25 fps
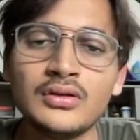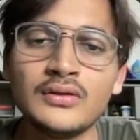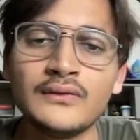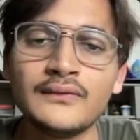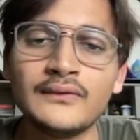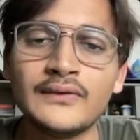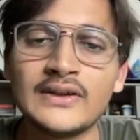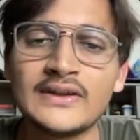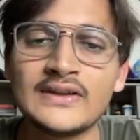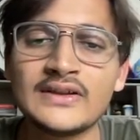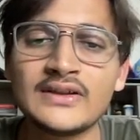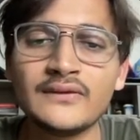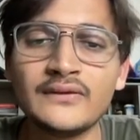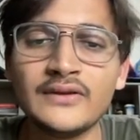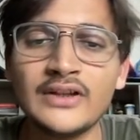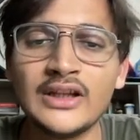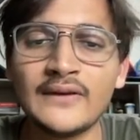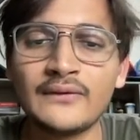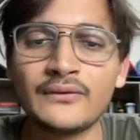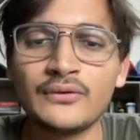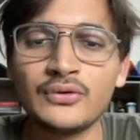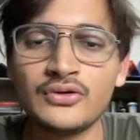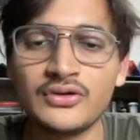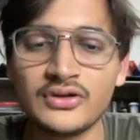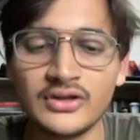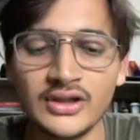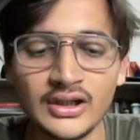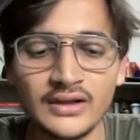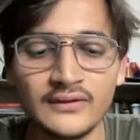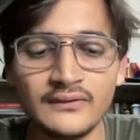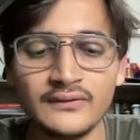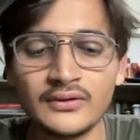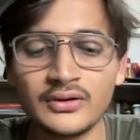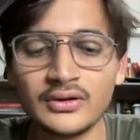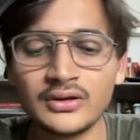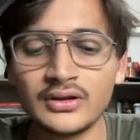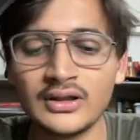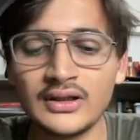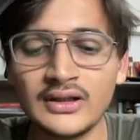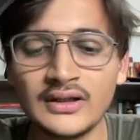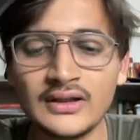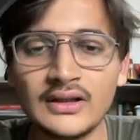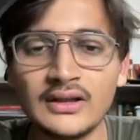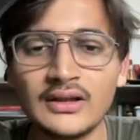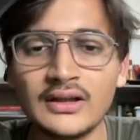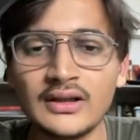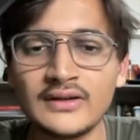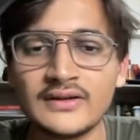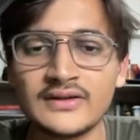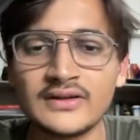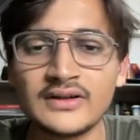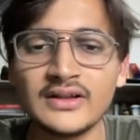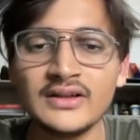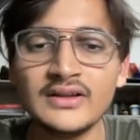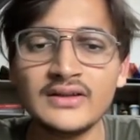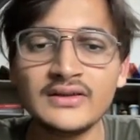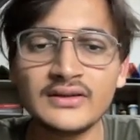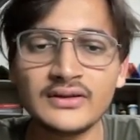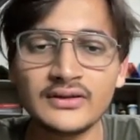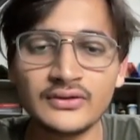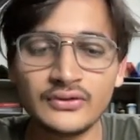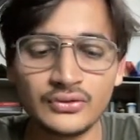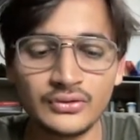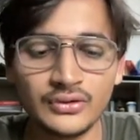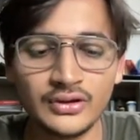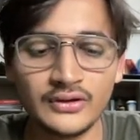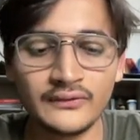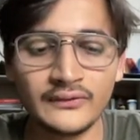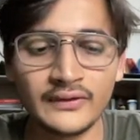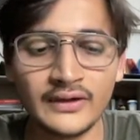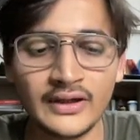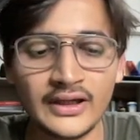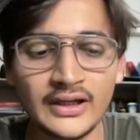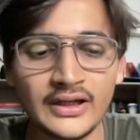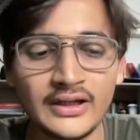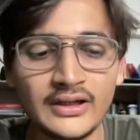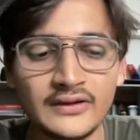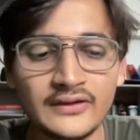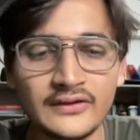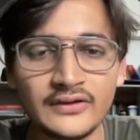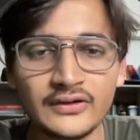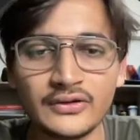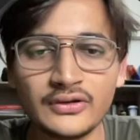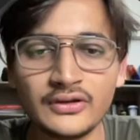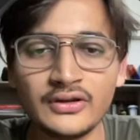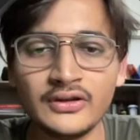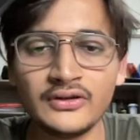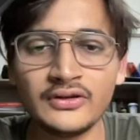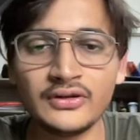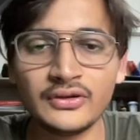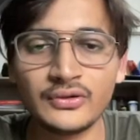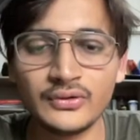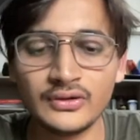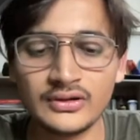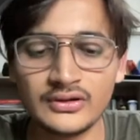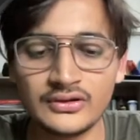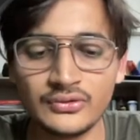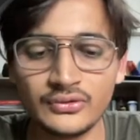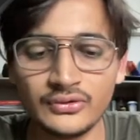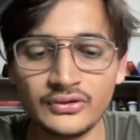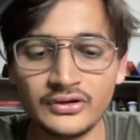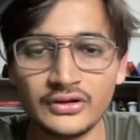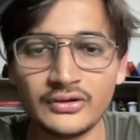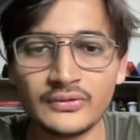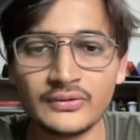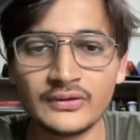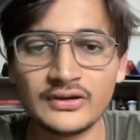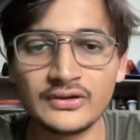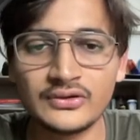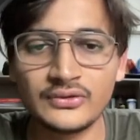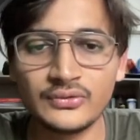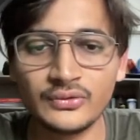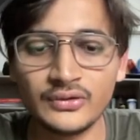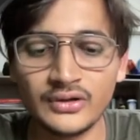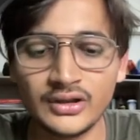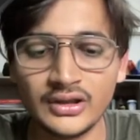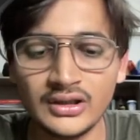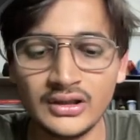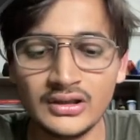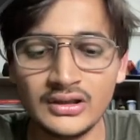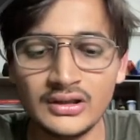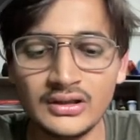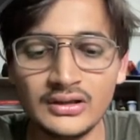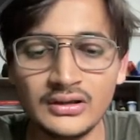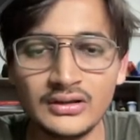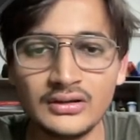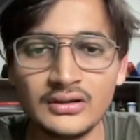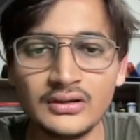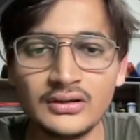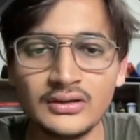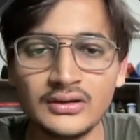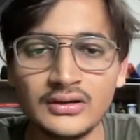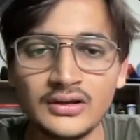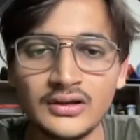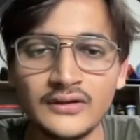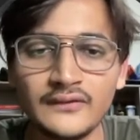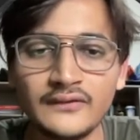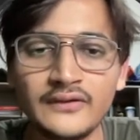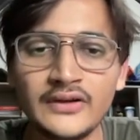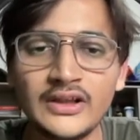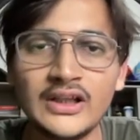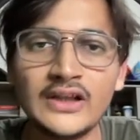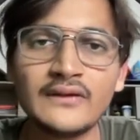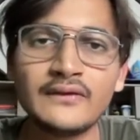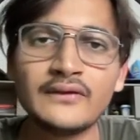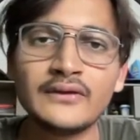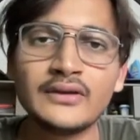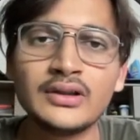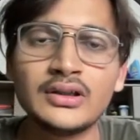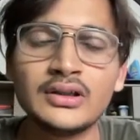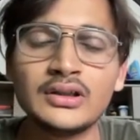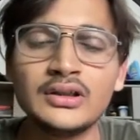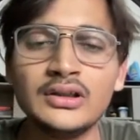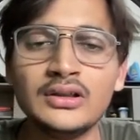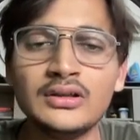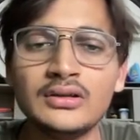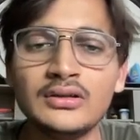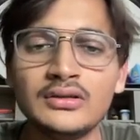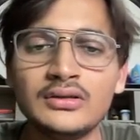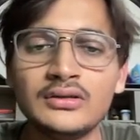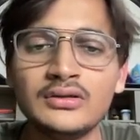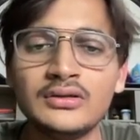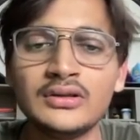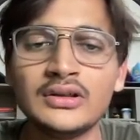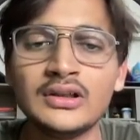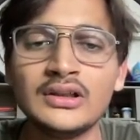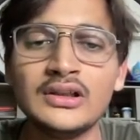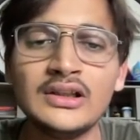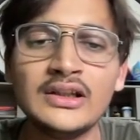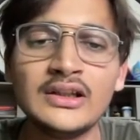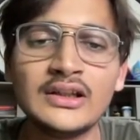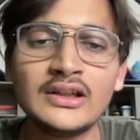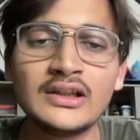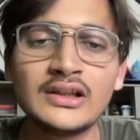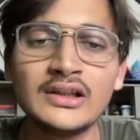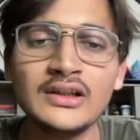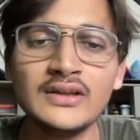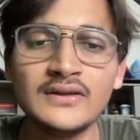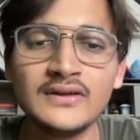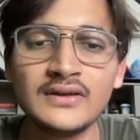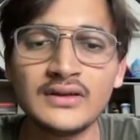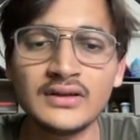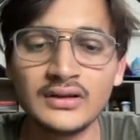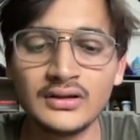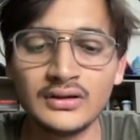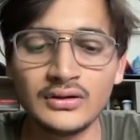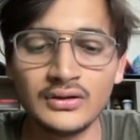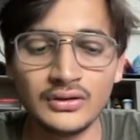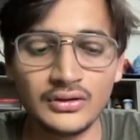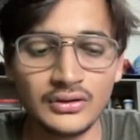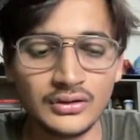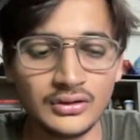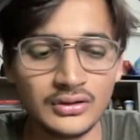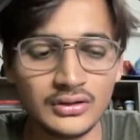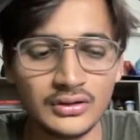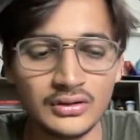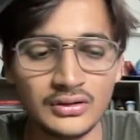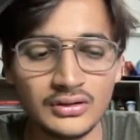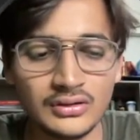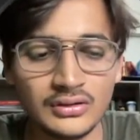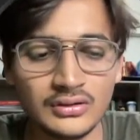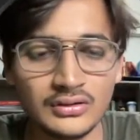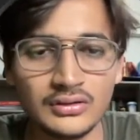first we have to check for the edge case. So if head is equals to null, if we have a null linked list, or